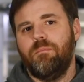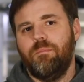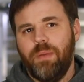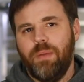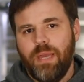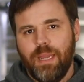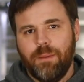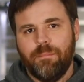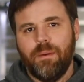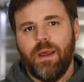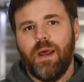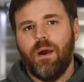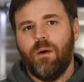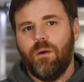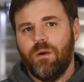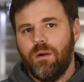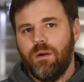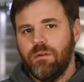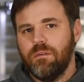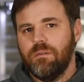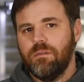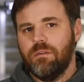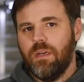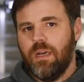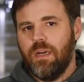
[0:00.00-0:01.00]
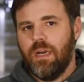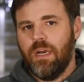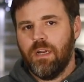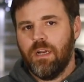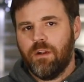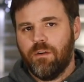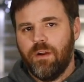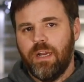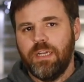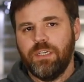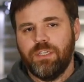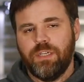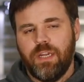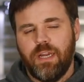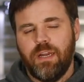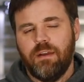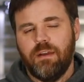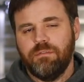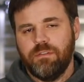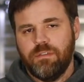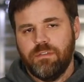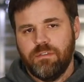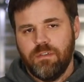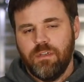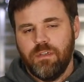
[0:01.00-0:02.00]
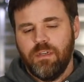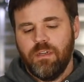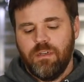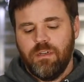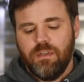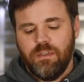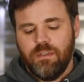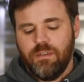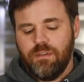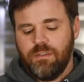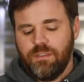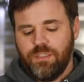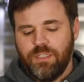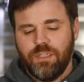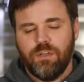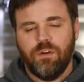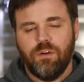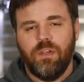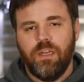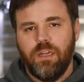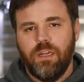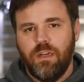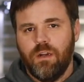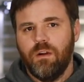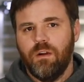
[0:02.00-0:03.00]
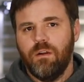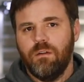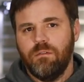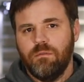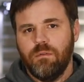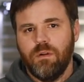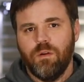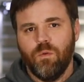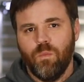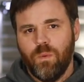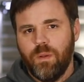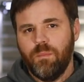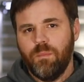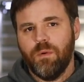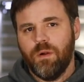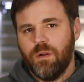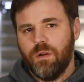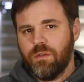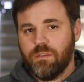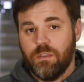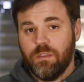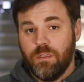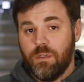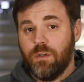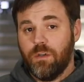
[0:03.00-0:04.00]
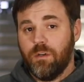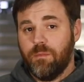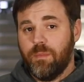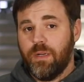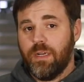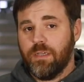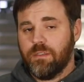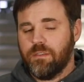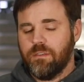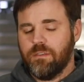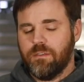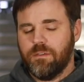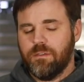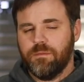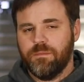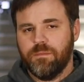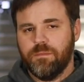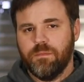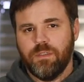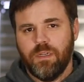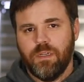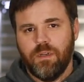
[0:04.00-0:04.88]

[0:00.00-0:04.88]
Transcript: Big power crankshafts generally are Windbergs and the Duramaxes.